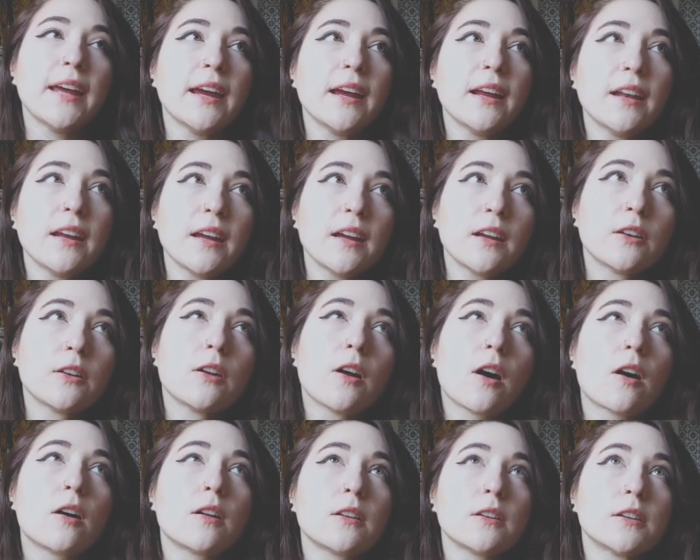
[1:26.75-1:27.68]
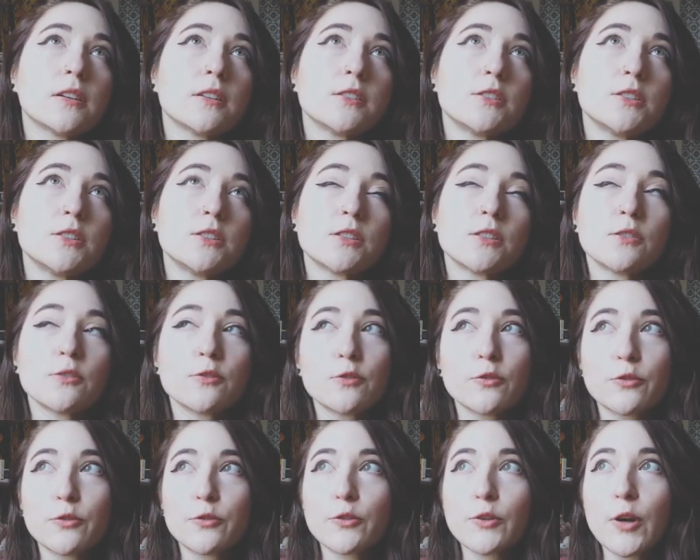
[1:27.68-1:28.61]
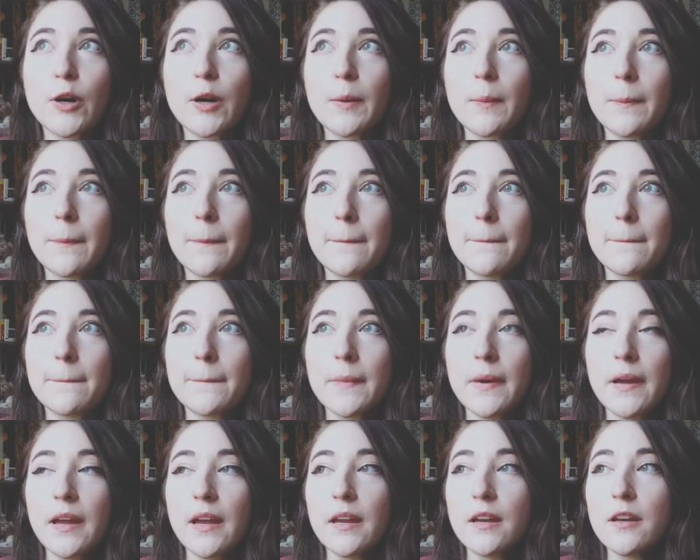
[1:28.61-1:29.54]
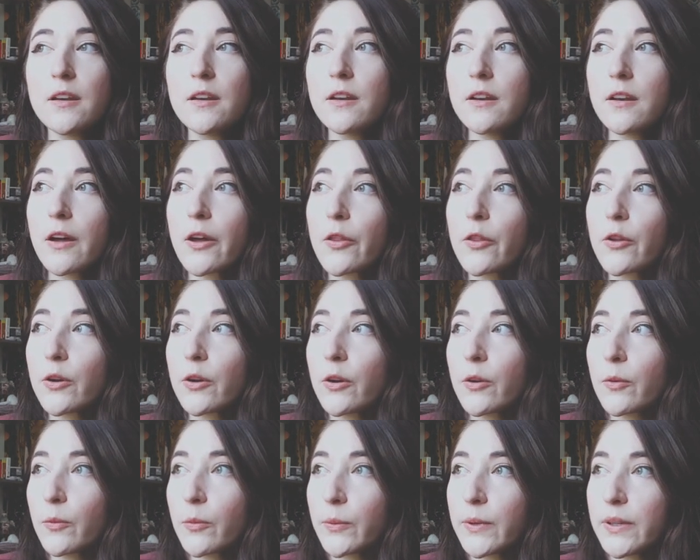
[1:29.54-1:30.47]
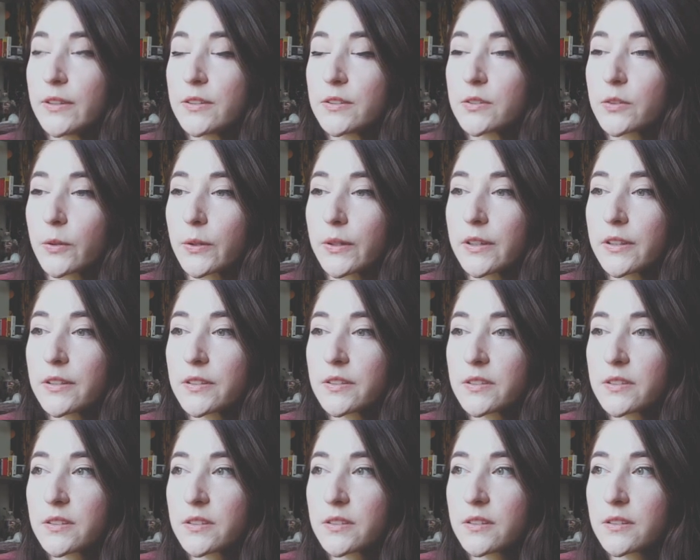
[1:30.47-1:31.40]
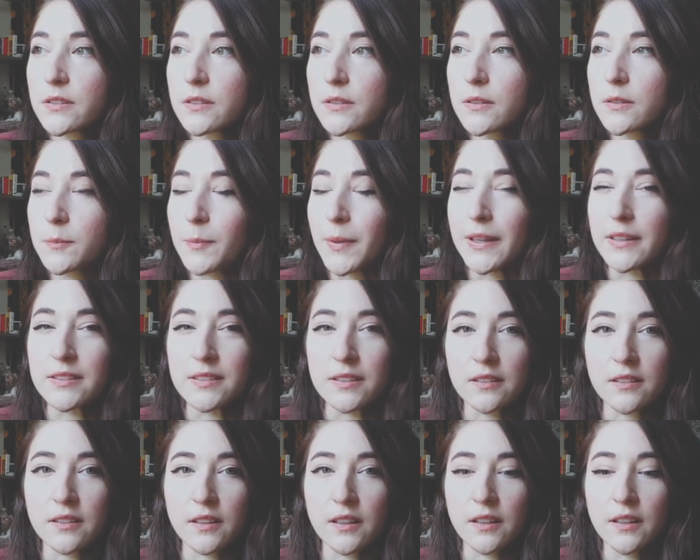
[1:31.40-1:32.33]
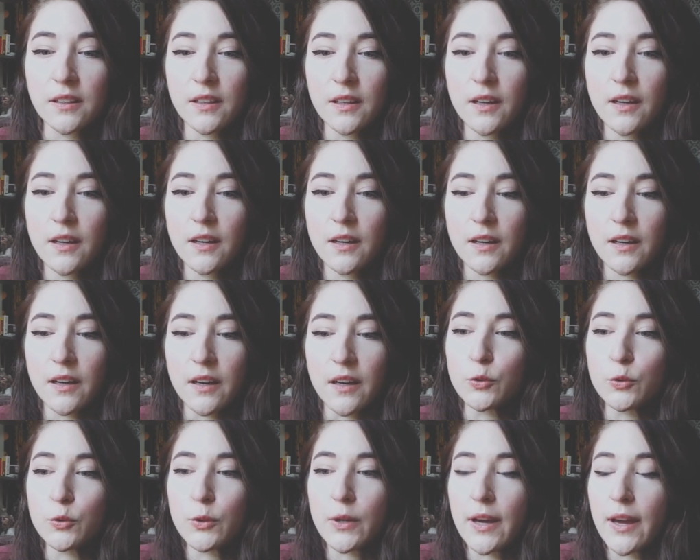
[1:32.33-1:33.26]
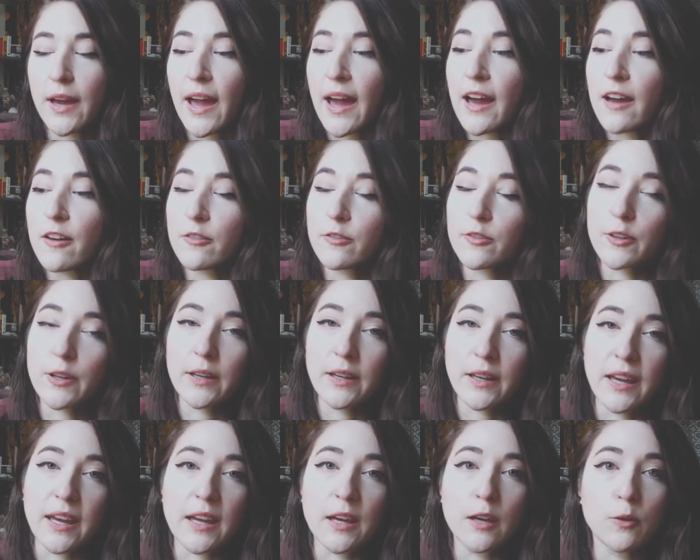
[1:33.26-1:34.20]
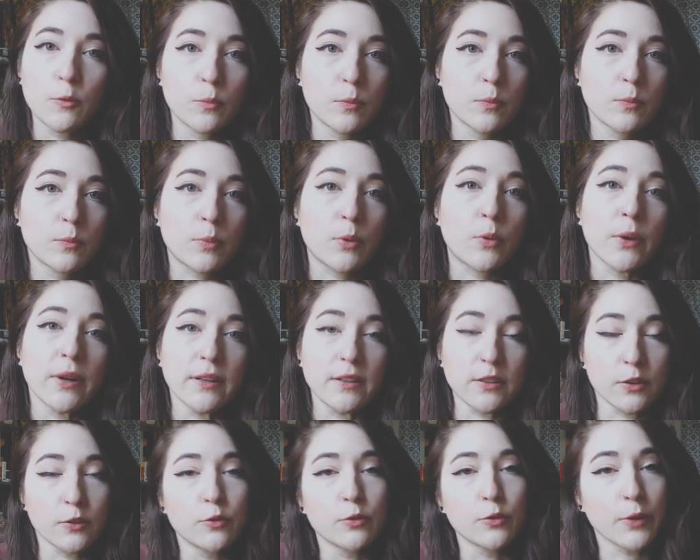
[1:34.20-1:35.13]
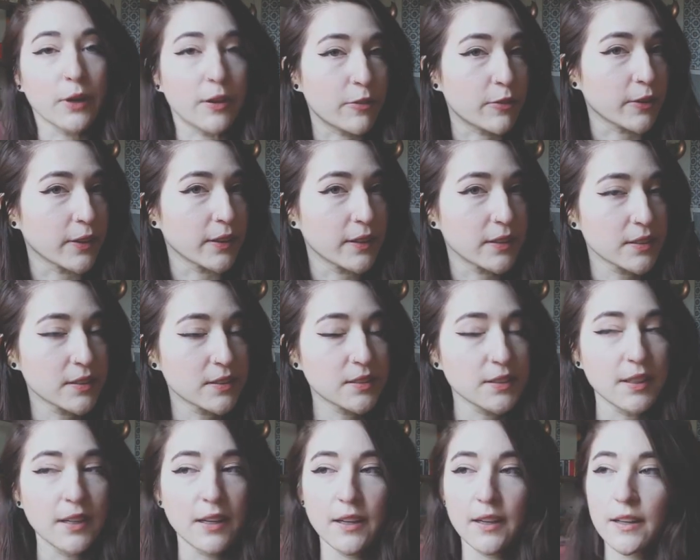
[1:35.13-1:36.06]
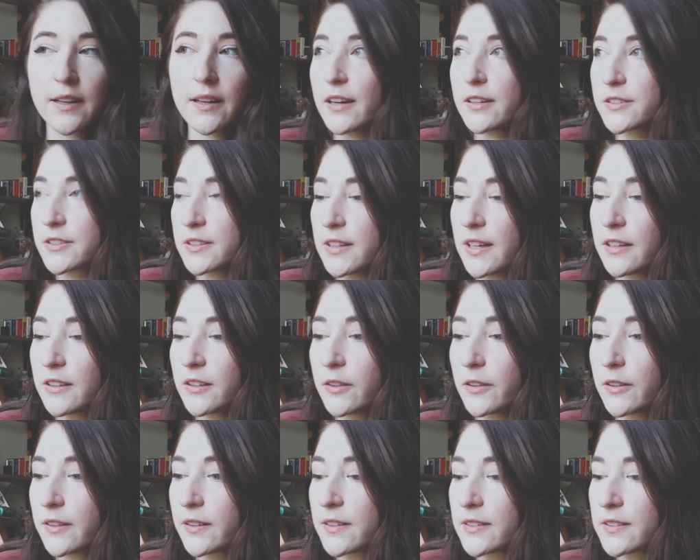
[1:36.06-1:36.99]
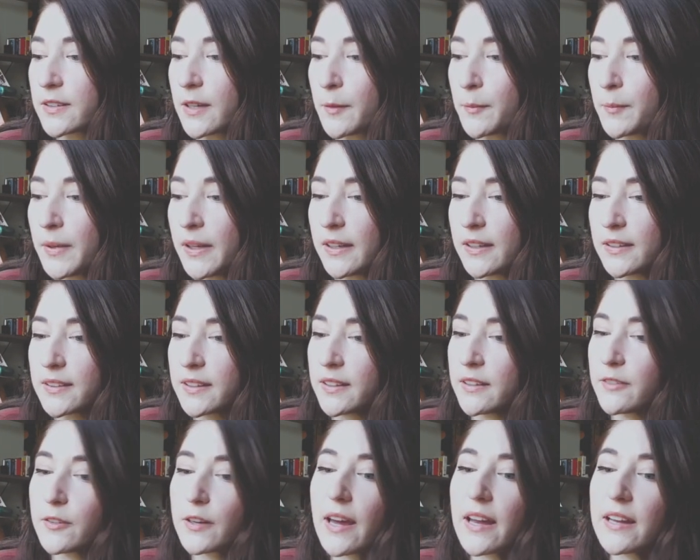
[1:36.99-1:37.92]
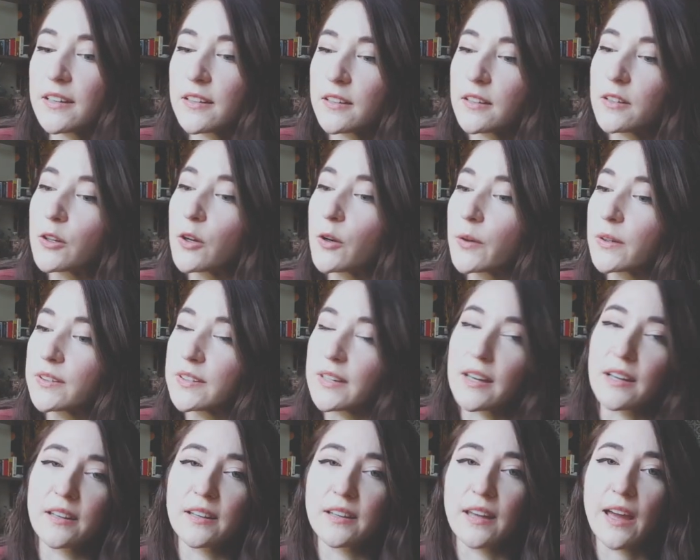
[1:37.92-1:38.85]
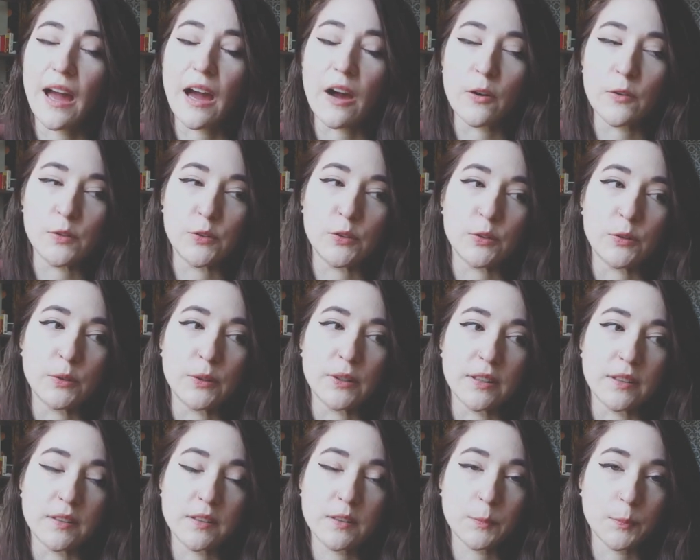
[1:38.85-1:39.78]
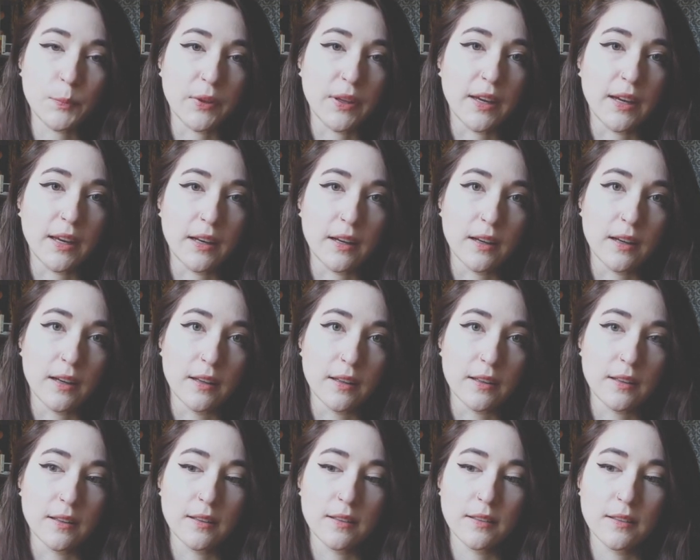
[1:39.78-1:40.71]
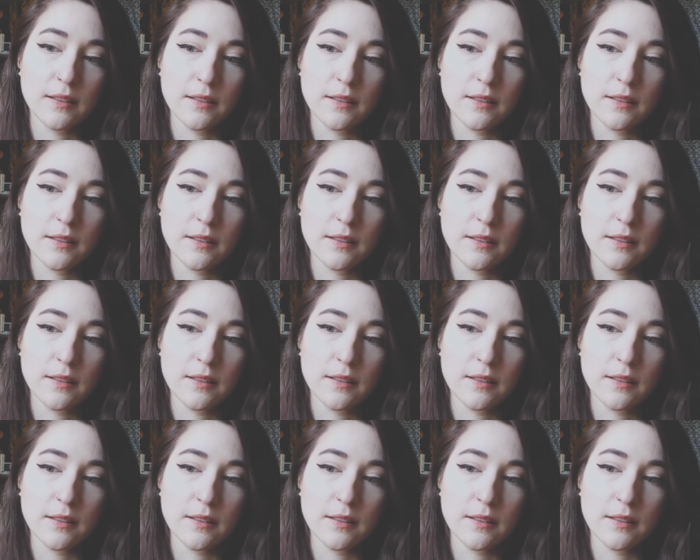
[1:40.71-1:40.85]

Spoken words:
gaining knowledge from another resource, basically, to have like a point of reference. And I actually had to look this up because even I didn't know exactly how to explain